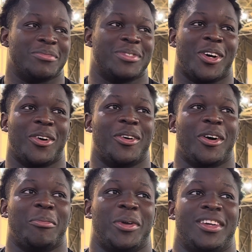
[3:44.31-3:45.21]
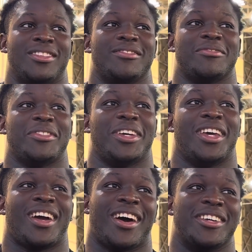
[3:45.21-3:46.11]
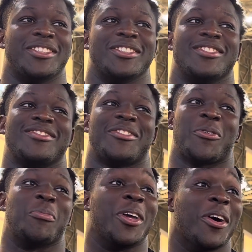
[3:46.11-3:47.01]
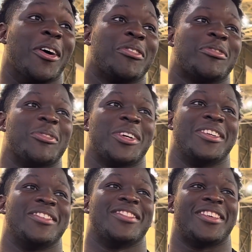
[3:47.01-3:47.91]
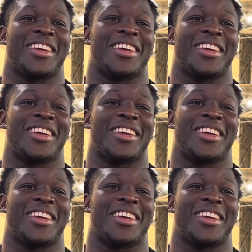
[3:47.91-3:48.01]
So, I mean, it kind of just threw me off when